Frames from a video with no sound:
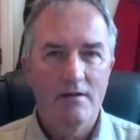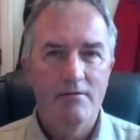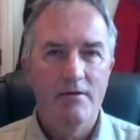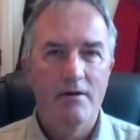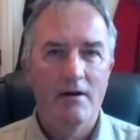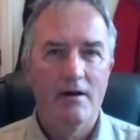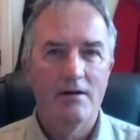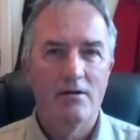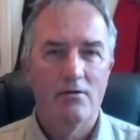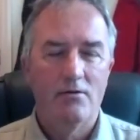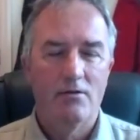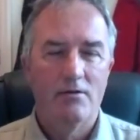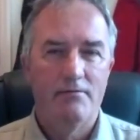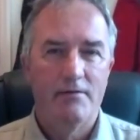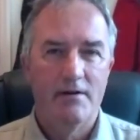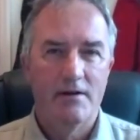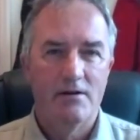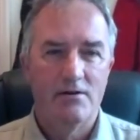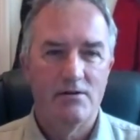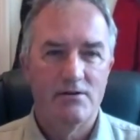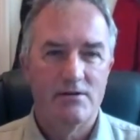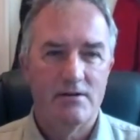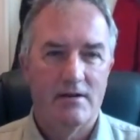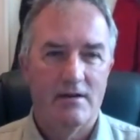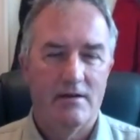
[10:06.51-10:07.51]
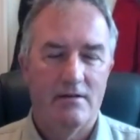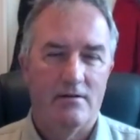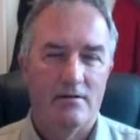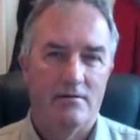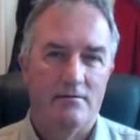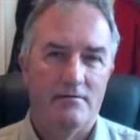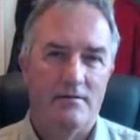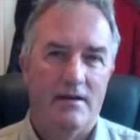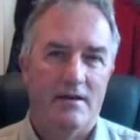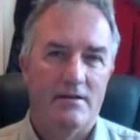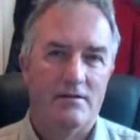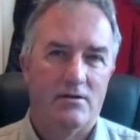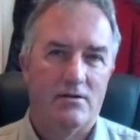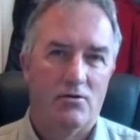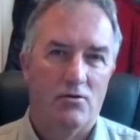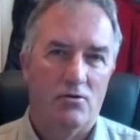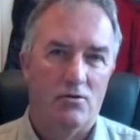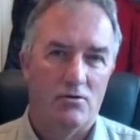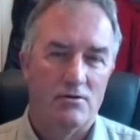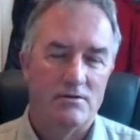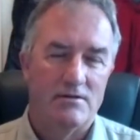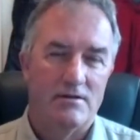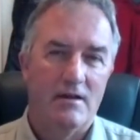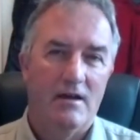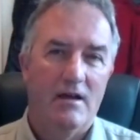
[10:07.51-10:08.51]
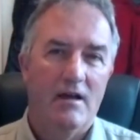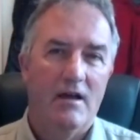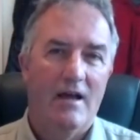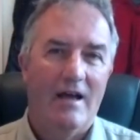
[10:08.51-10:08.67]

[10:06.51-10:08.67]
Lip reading: if you add all the figures together of deaths caused